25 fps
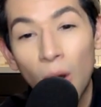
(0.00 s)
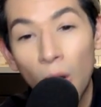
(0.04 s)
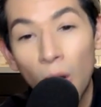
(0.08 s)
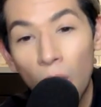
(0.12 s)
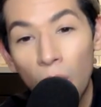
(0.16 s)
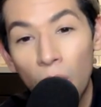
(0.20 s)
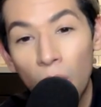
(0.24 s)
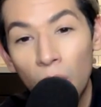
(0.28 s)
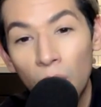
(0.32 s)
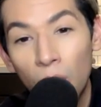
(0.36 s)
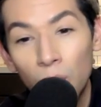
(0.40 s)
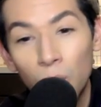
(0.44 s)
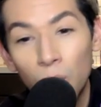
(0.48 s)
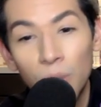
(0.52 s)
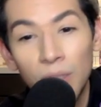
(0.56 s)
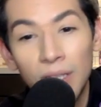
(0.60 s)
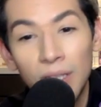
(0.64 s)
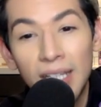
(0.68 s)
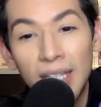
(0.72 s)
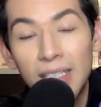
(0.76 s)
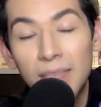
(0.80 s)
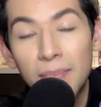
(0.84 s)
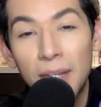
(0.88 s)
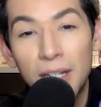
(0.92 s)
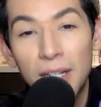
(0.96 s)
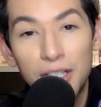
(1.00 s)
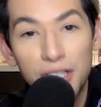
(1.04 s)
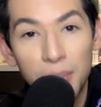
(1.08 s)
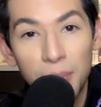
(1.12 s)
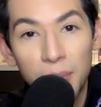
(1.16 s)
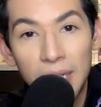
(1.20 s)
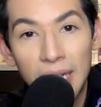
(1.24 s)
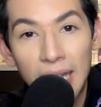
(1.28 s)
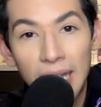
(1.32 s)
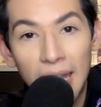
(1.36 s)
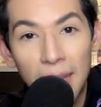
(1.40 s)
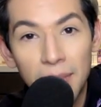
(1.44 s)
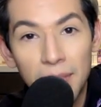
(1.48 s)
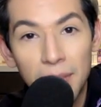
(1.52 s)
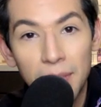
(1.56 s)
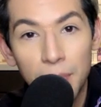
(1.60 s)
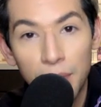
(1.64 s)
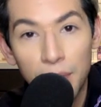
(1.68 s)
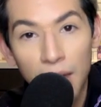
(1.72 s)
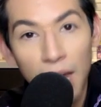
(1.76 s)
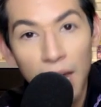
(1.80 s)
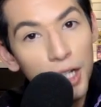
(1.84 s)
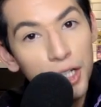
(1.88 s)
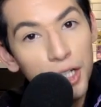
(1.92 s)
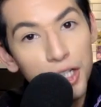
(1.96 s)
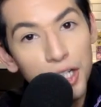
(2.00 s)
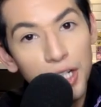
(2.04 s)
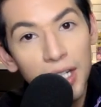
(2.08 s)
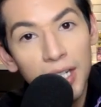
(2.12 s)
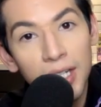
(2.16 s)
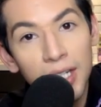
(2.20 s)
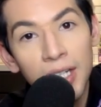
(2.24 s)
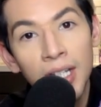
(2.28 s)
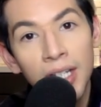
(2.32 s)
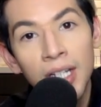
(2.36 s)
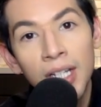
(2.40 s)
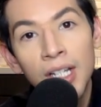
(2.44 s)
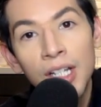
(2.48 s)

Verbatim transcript: all, especially when it came to production.